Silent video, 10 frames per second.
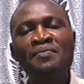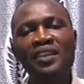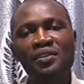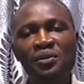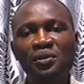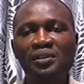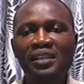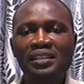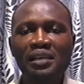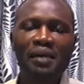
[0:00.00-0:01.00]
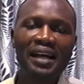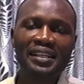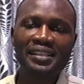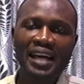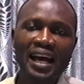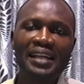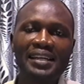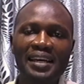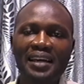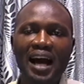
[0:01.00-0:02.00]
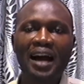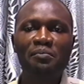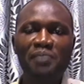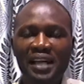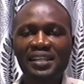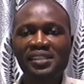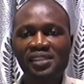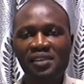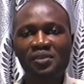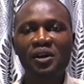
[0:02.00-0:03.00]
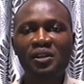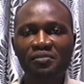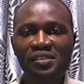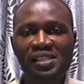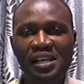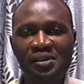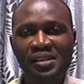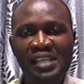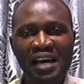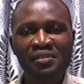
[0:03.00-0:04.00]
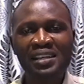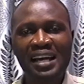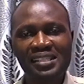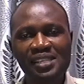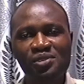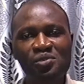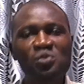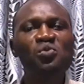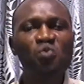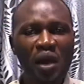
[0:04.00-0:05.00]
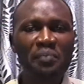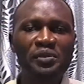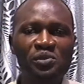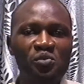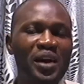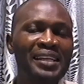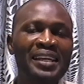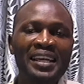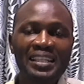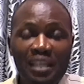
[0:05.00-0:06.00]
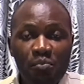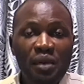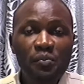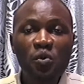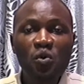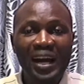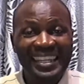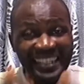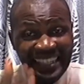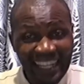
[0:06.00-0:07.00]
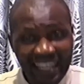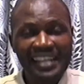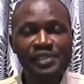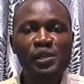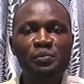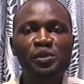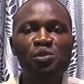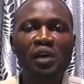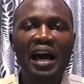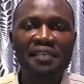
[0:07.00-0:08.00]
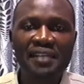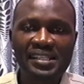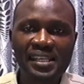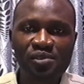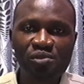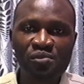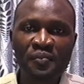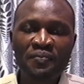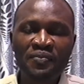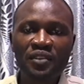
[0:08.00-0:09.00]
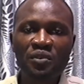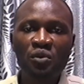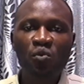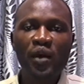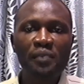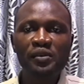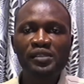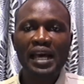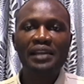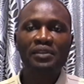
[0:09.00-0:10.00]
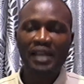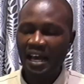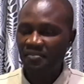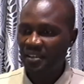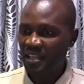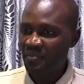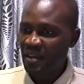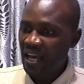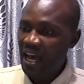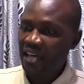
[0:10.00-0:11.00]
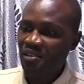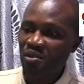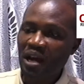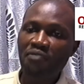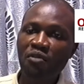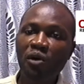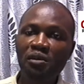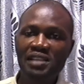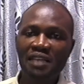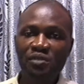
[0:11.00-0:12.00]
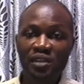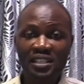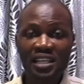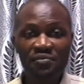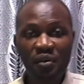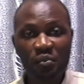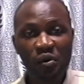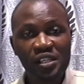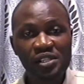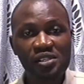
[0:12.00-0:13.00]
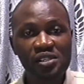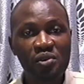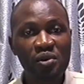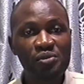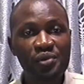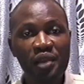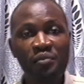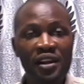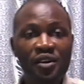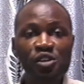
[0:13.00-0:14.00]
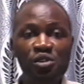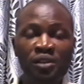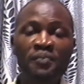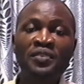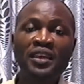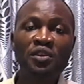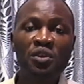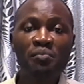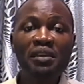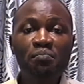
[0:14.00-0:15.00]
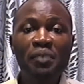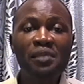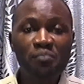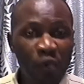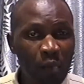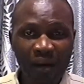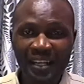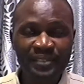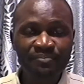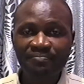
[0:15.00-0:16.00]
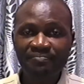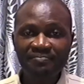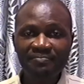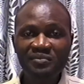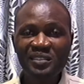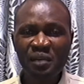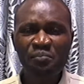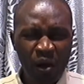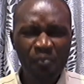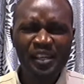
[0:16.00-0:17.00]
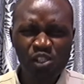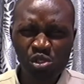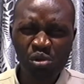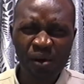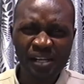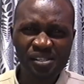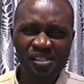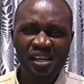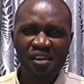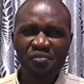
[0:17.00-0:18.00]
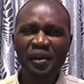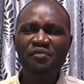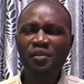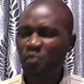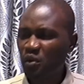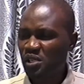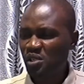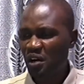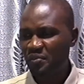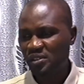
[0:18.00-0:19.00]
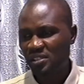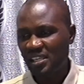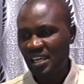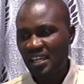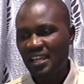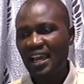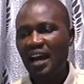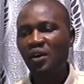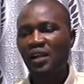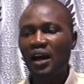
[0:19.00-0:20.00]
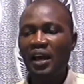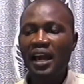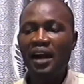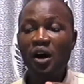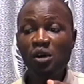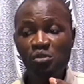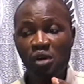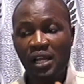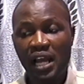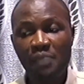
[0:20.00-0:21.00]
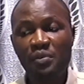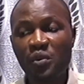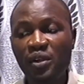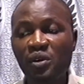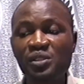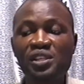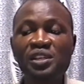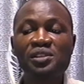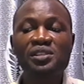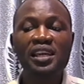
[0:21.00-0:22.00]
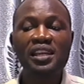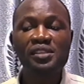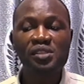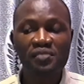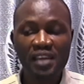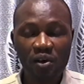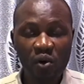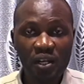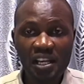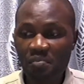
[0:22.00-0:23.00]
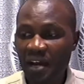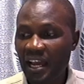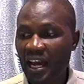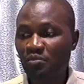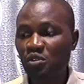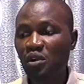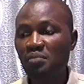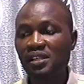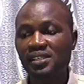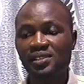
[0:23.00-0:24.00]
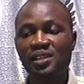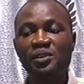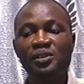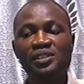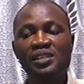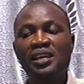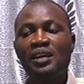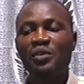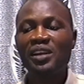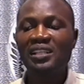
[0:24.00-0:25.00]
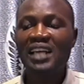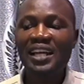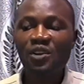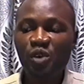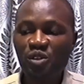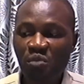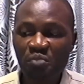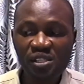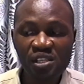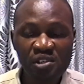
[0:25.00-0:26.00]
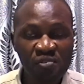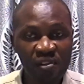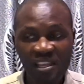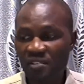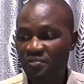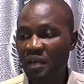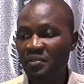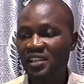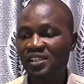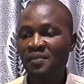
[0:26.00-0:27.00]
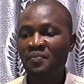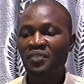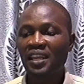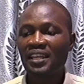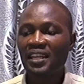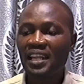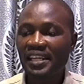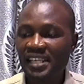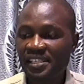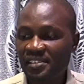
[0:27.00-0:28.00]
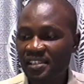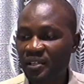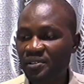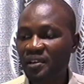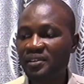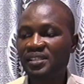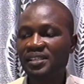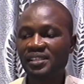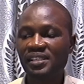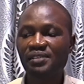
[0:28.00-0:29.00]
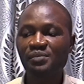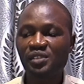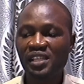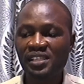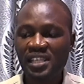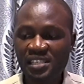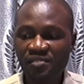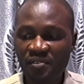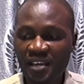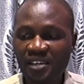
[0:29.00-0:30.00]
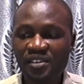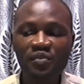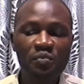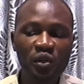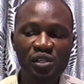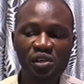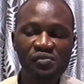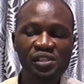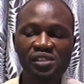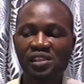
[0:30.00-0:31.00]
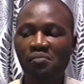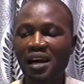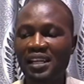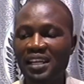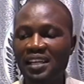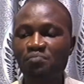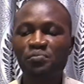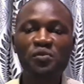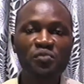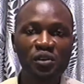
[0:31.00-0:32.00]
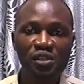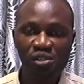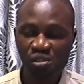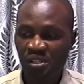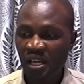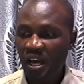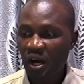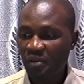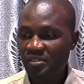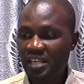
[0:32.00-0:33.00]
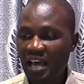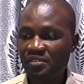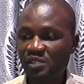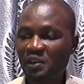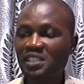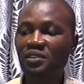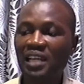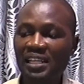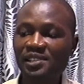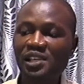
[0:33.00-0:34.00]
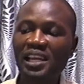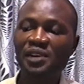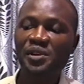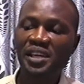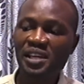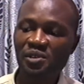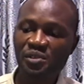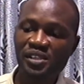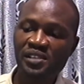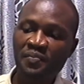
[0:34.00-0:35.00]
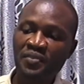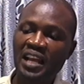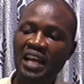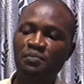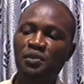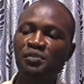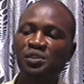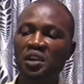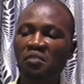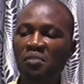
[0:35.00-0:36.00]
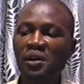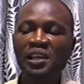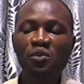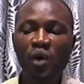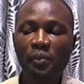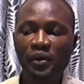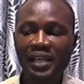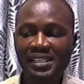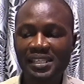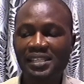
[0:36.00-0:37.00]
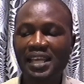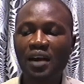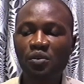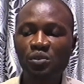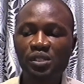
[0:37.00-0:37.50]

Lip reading: you know, the bandits. They are bandits and all of these terrorists having access to good weapons when the people who are legally supposed to have access to, you know, weapons are not having them. And, you know, I've always advocated for police, you know, remuneration, you know, being paid properly, proper insurance for every police officer. They are also unhappy with continuous killings of their colleague by armed robbers and terrorists without adequate compensation for their families. In a letter to the authorities, the representative of their group, police officers, demanded improved condition of service, particularly salary increase and provision of modern weapon as they tackle the